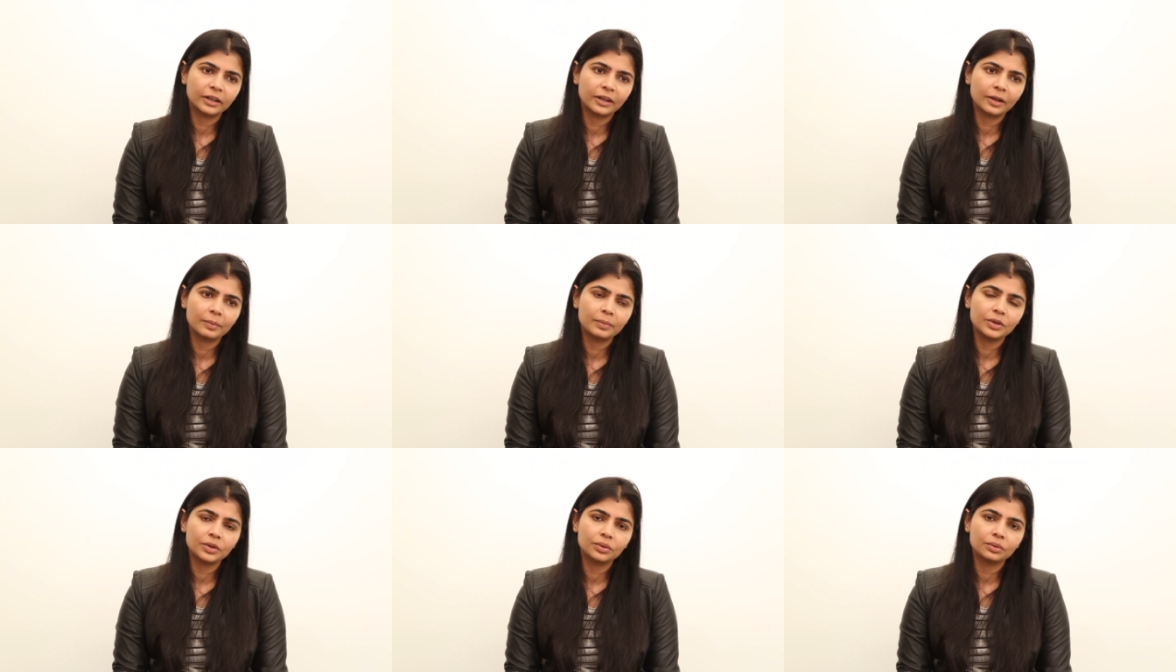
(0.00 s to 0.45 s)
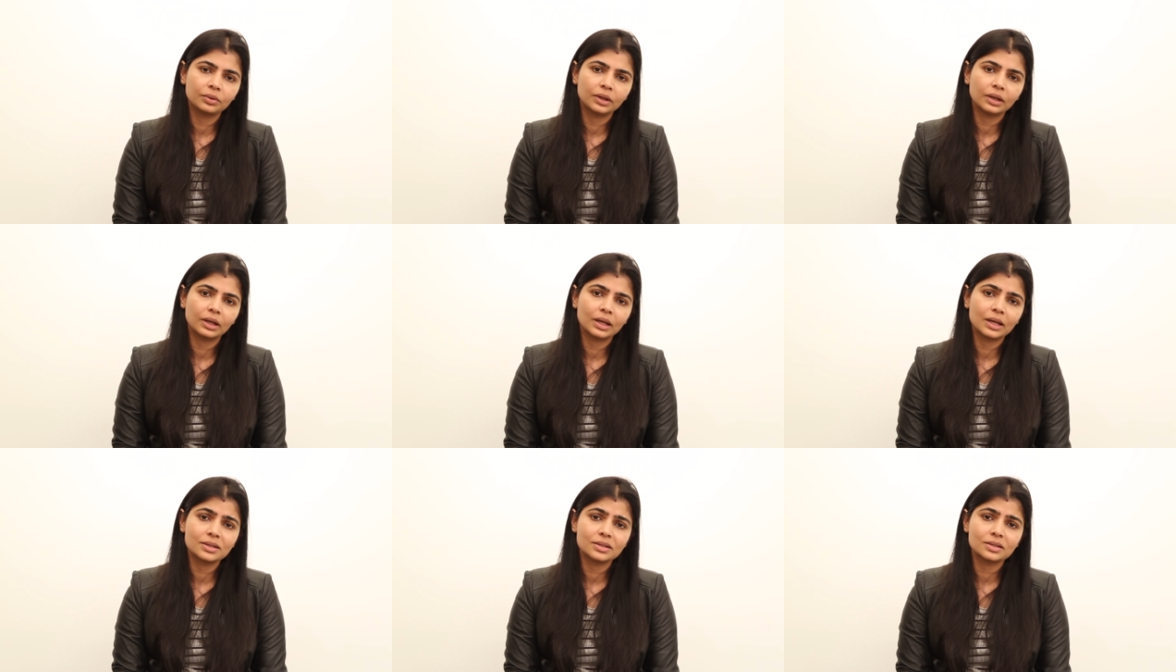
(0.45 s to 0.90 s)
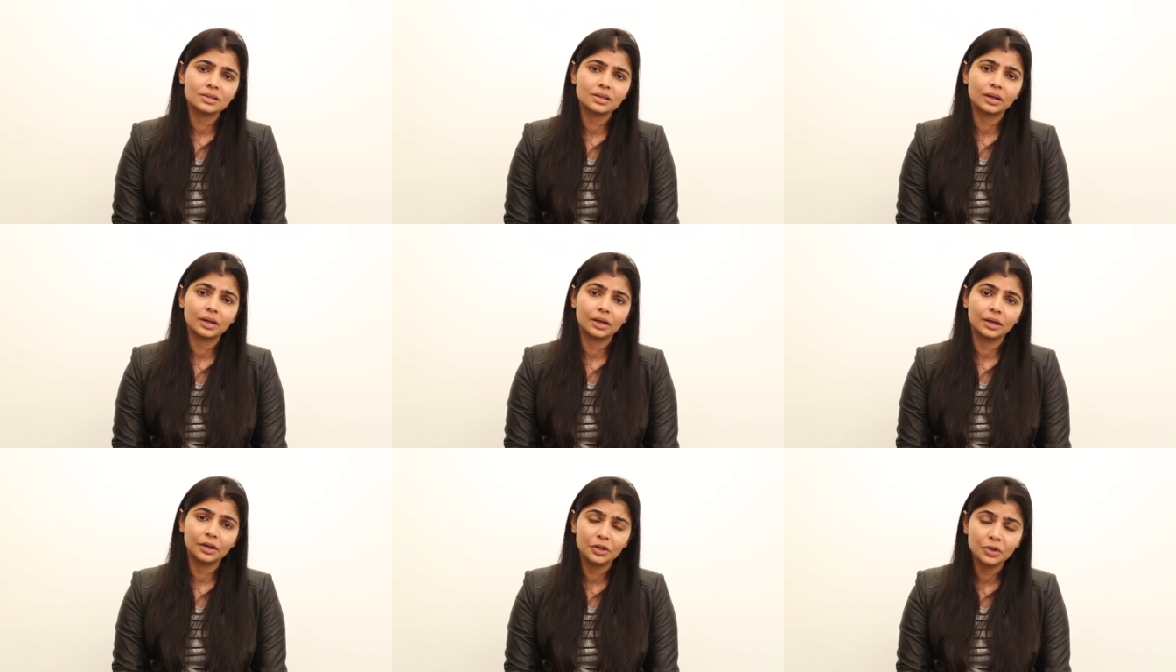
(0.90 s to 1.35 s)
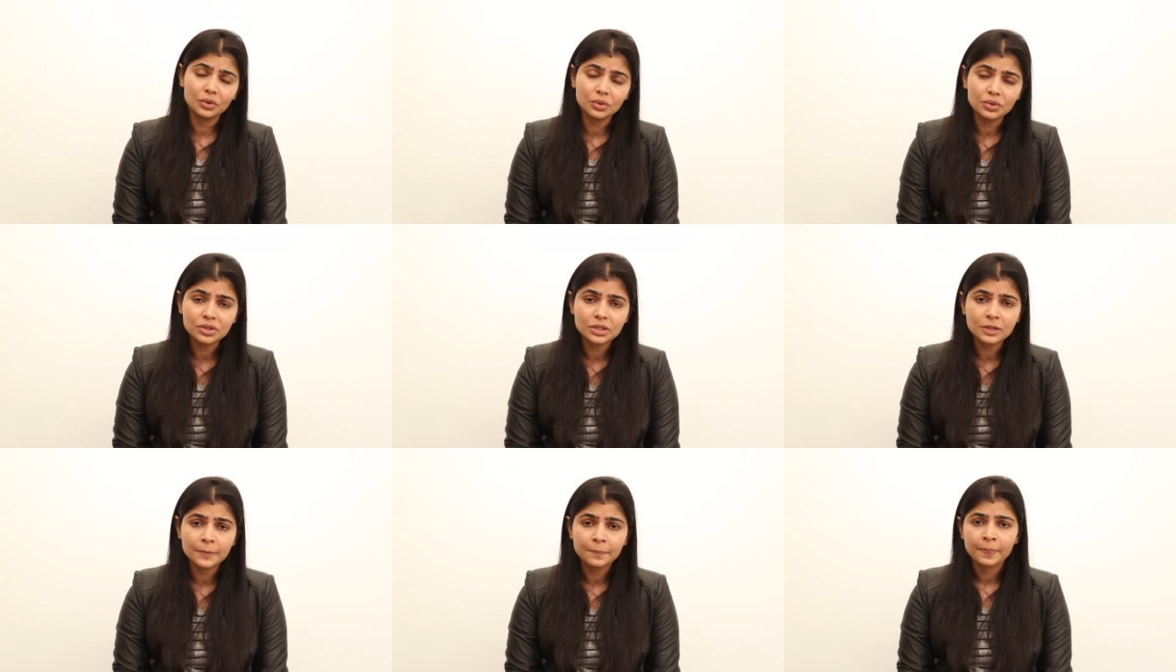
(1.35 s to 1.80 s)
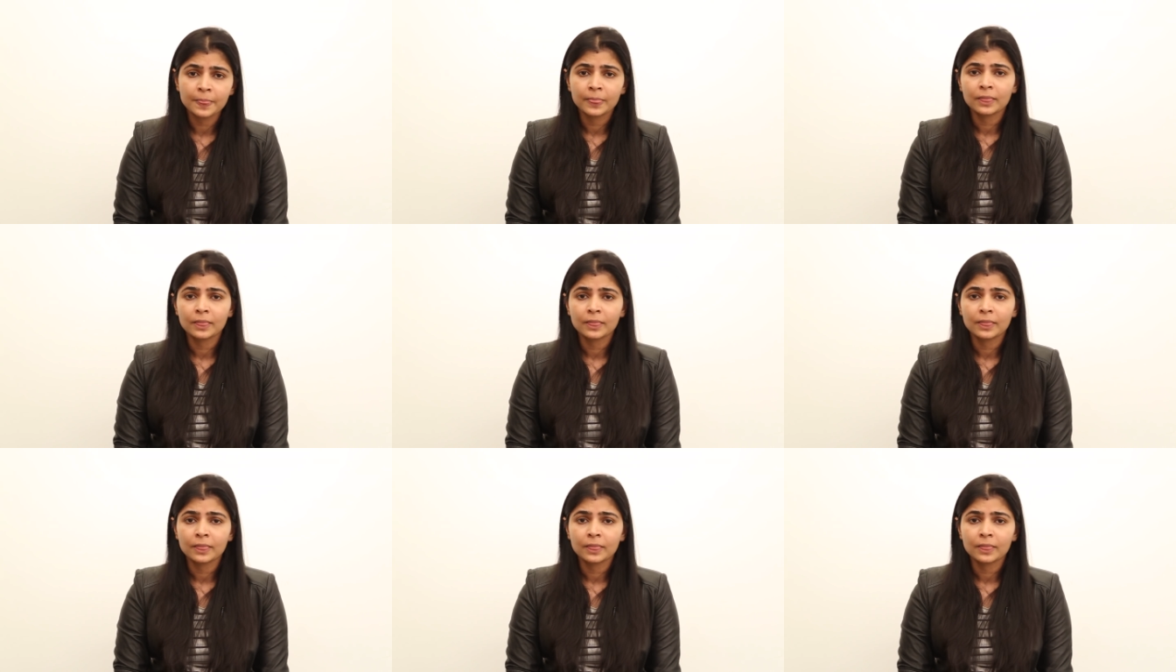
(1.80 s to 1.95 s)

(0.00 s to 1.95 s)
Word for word: the dubbing union has reduced